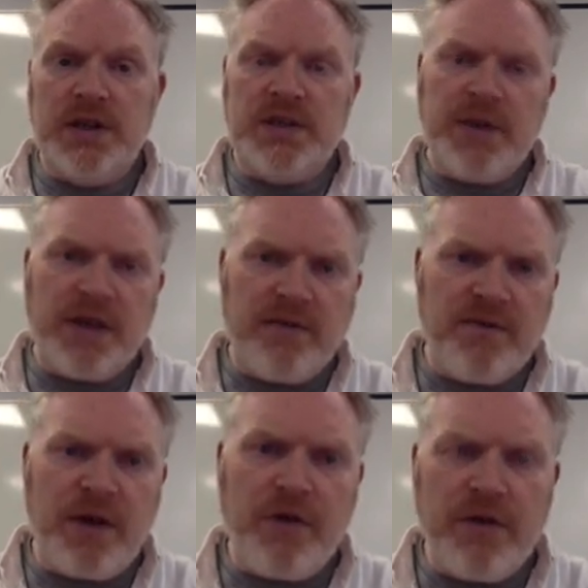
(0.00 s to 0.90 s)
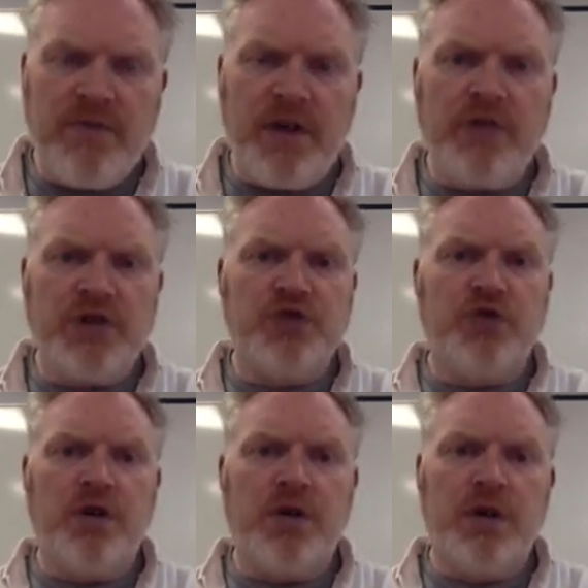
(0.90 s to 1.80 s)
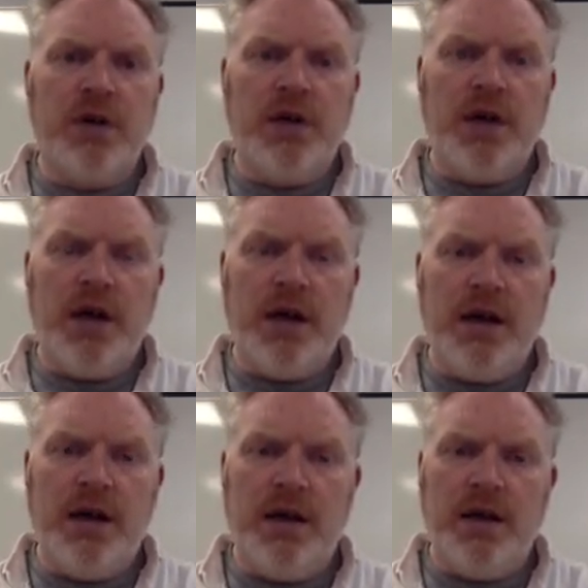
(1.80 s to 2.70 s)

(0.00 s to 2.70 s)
to make a very, very strong uh,